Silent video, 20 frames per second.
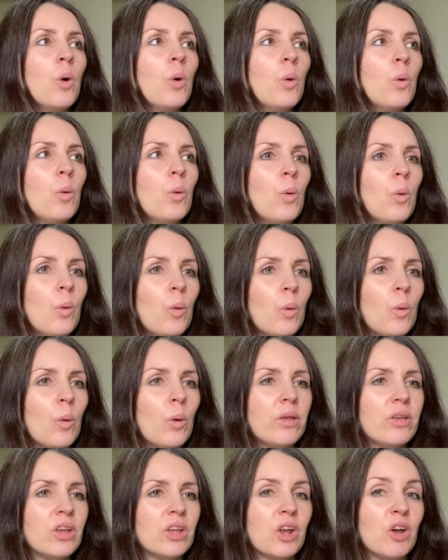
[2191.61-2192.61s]

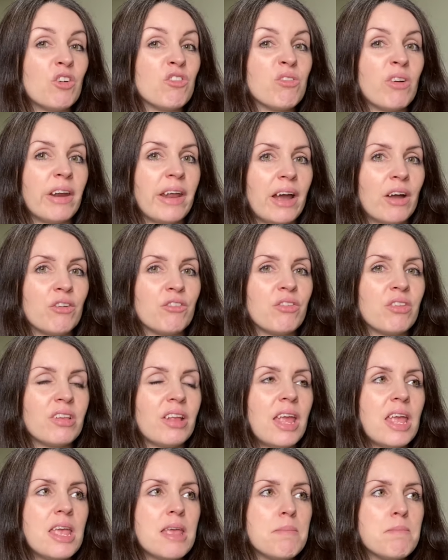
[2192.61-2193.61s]
or you know, I've run out of
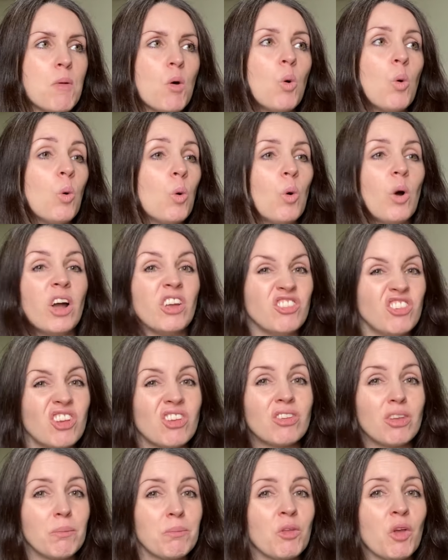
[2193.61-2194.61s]
steam, or I
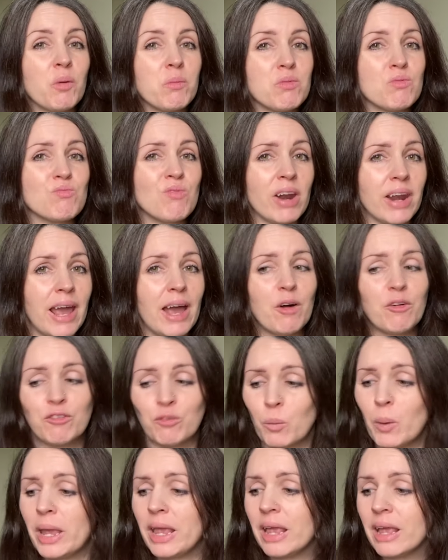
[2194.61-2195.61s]
just sometimes run out
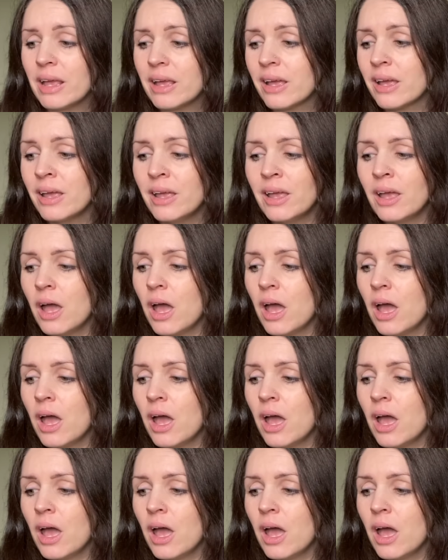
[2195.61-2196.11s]
of week.